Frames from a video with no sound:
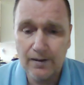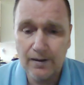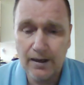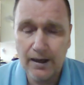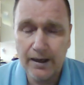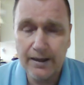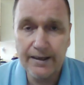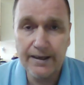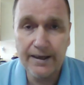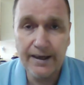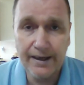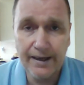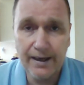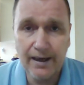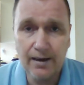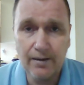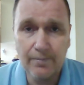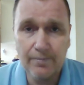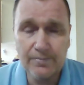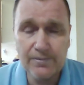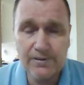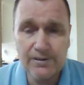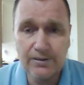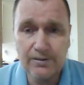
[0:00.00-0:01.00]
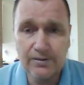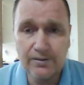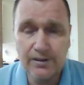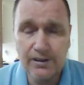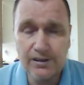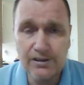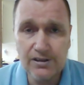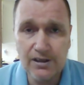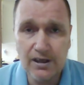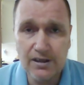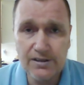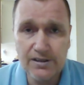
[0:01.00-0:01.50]
And get up to
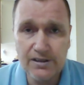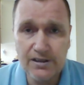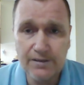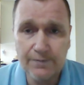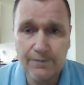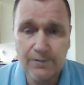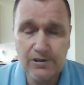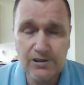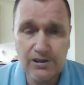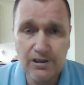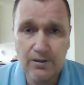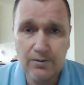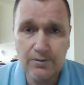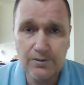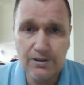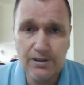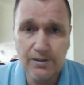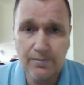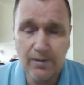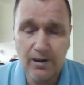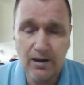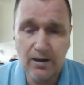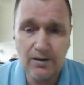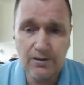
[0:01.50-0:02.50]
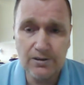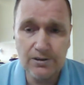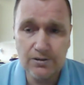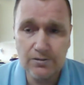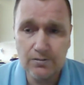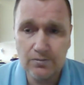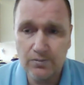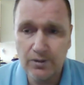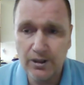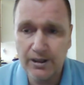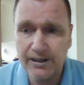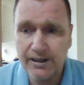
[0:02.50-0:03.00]
the Justice for Chelsea march.
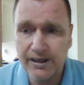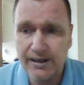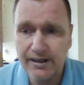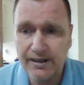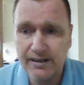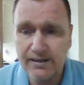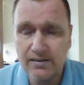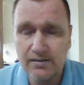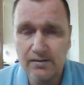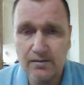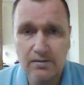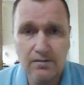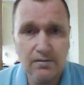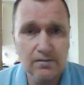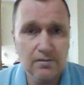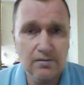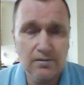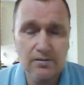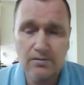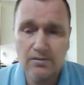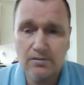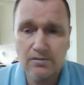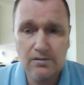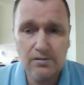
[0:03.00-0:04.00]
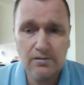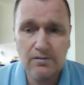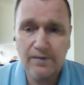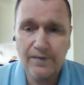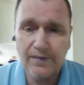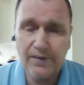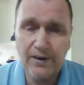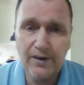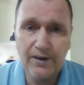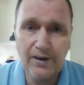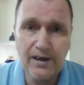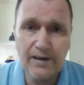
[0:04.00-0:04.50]
We need
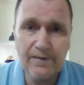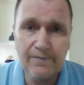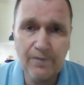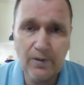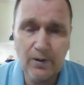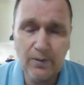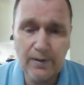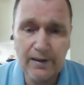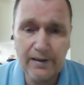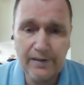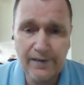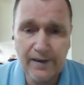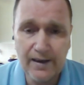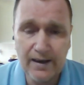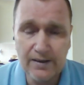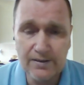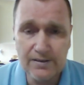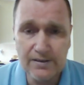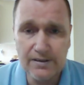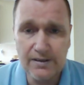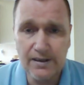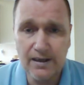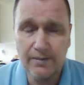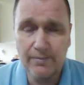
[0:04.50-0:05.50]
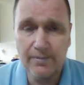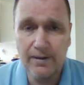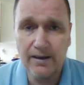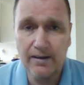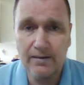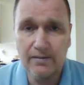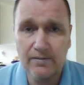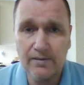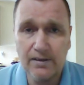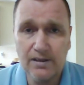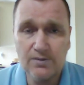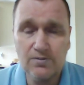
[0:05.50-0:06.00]
30, 40,000 up there.
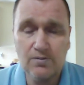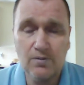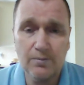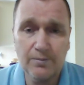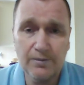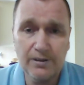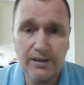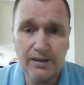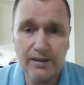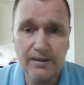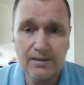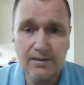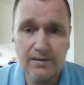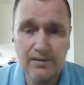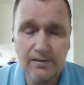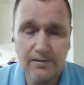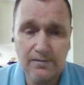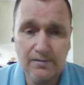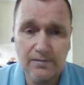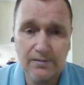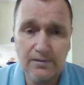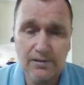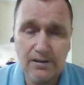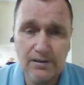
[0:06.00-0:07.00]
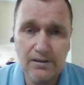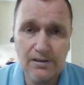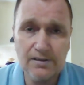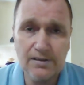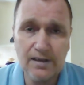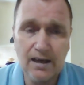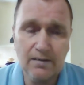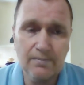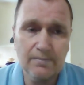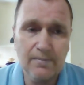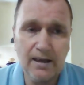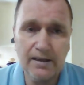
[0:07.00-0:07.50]
That's what we need. And
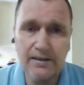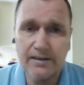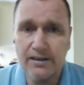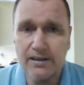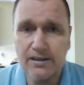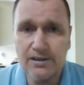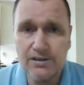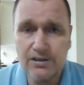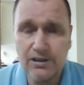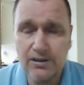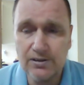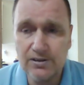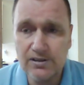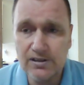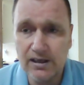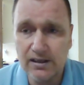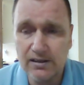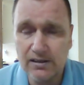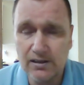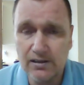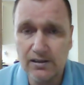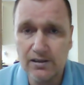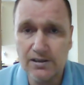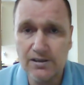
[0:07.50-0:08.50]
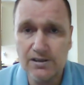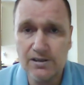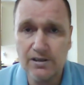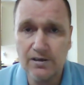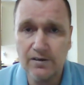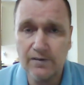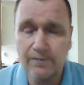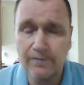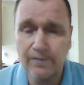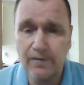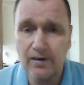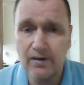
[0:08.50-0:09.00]
don't make an excuse, Sunderland's
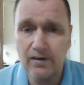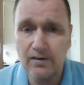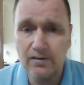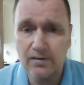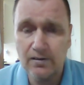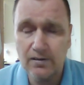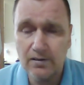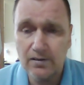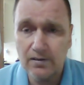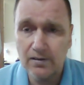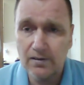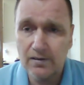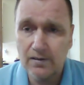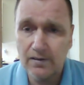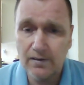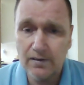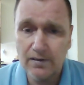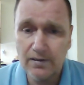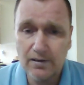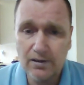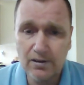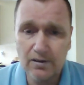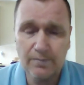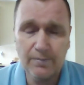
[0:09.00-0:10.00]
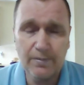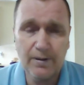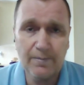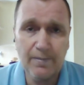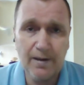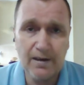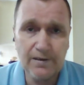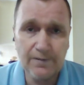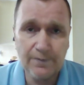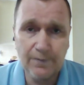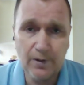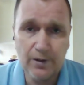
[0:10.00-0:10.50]
too far. Could be
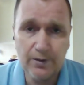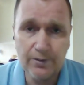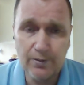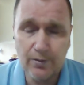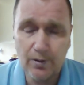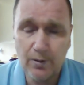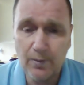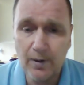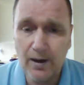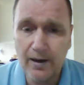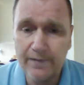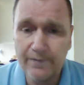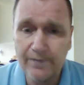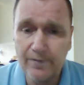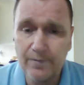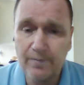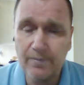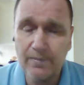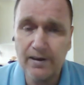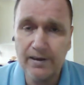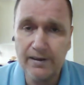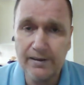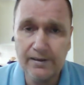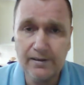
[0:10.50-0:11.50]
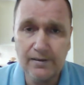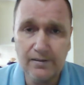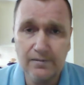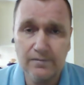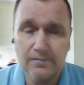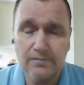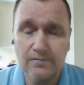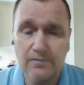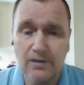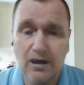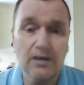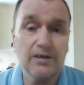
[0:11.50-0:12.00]
much further away from me,
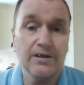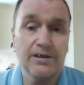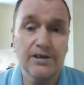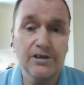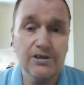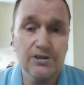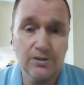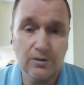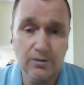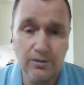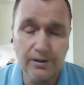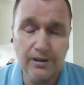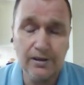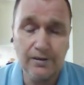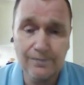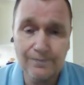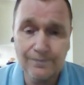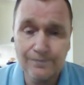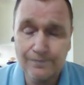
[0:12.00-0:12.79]
I can assure you.